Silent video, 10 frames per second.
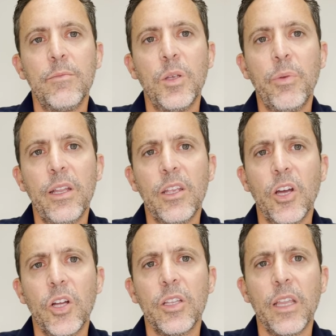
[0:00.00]
depending
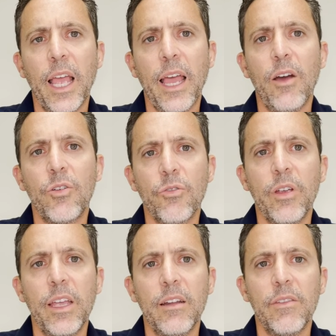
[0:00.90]
on how
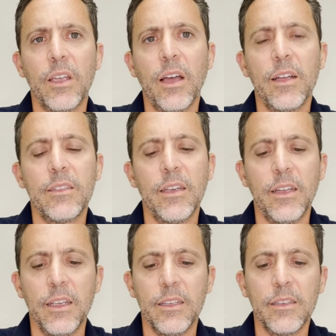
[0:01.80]
creative the content
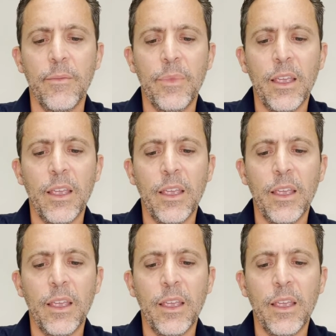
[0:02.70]
is.